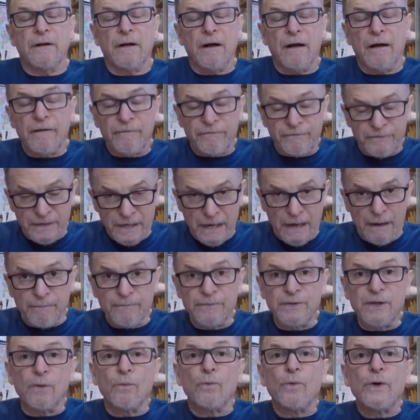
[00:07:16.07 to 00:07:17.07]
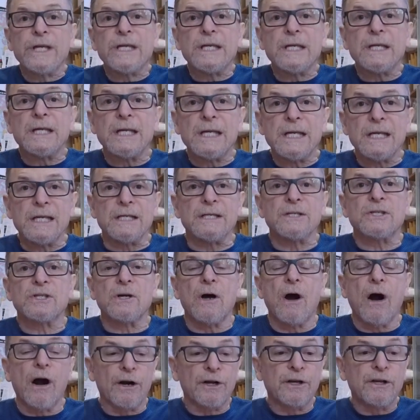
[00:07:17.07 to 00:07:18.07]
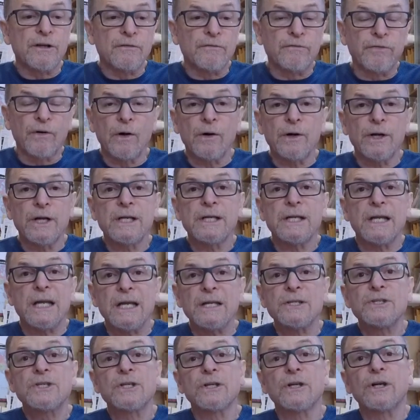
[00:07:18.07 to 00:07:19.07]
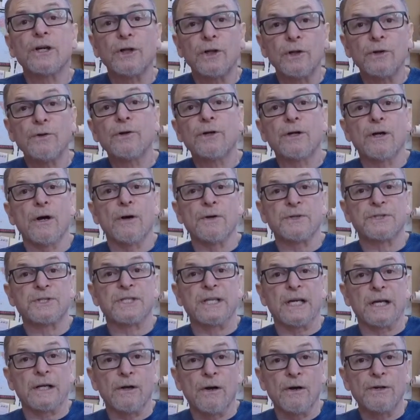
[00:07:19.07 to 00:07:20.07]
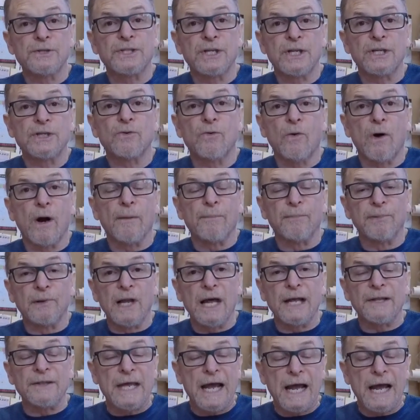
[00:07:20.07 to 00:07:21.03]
of them that we eat are converted into glucose that goes into our blood.